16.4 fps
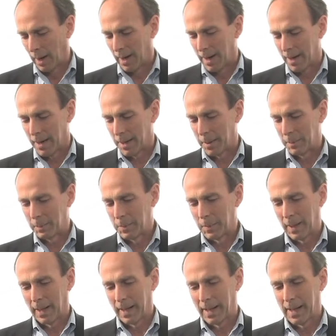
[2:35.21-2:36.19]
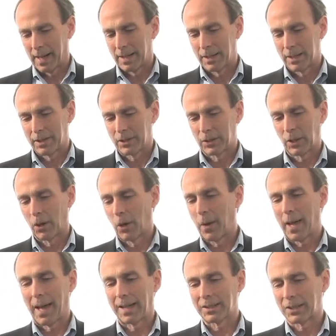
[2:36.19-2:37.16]
Um, and so
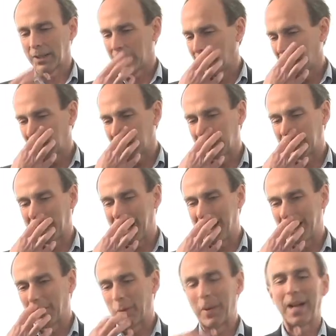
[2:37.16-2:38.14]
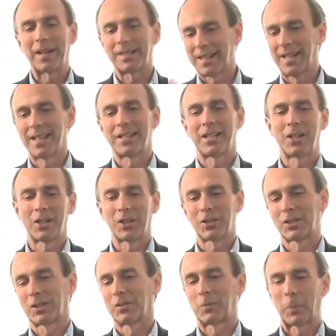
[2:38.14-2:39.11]
as a, in a chain of about 10
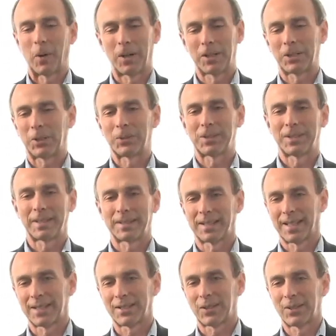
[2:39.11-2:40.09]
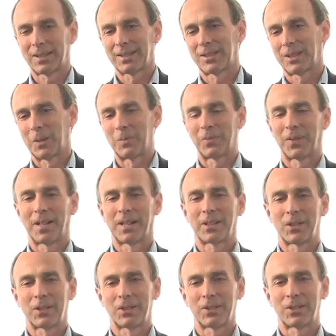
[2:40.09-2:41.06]
years of partial successes, some
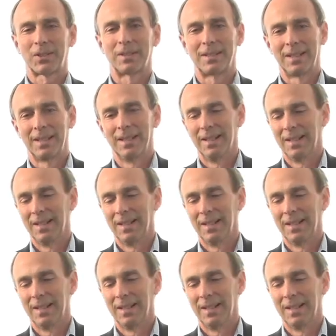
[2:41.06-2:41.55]
failures and,